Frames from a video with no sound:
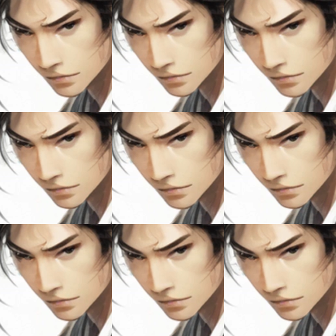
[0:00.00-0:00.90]

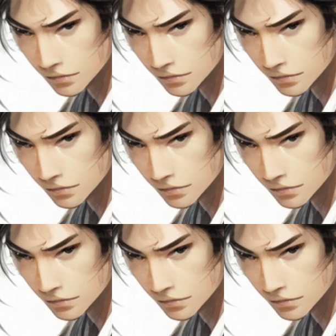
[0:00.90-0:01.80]

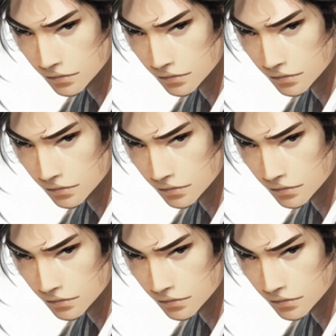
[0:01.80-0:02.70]

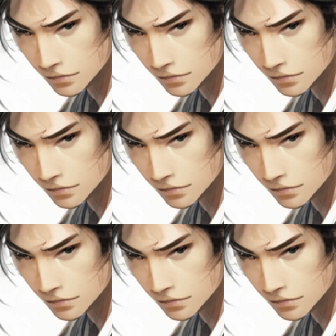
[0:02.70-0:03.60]

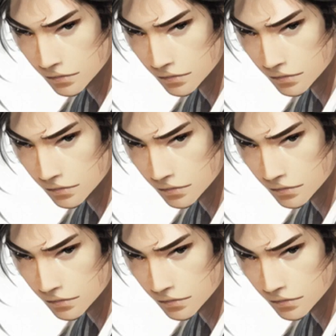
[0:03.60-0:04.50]

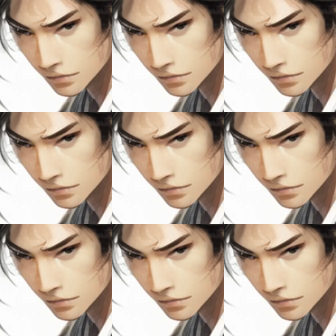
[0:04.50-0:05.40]

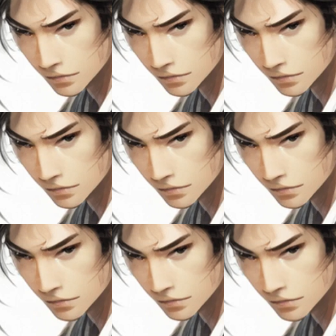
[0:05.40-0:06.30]

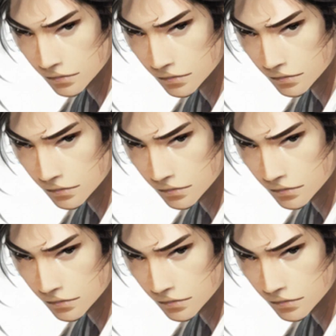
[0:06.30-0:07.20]

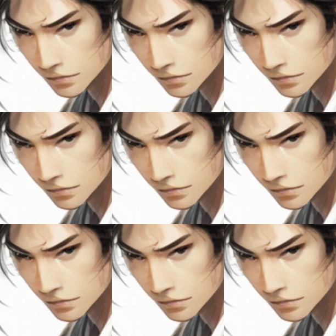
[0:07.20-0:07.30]
This is a still picture; no speech is visible.